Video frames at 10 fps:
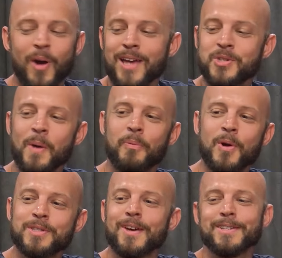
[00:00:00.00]
when I saw
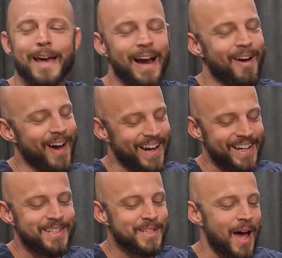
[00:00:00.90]
Bruce, I was like, "All right,
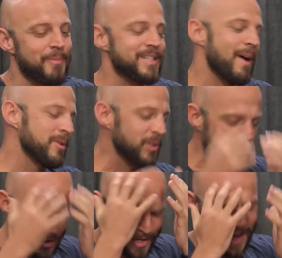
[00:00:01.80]
it's yeah, time," because yeah. I was
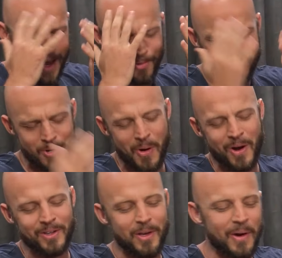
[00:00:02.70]
losing it. It was so
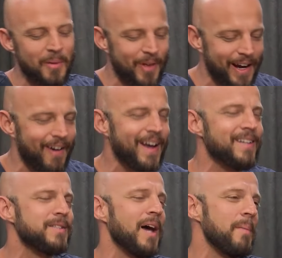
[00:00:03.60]
hard to do, and I'm like, "All right,
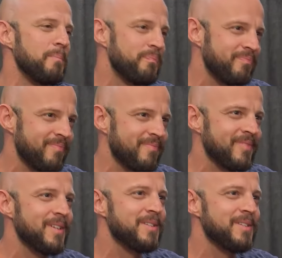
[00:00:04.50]
it's time. All right, all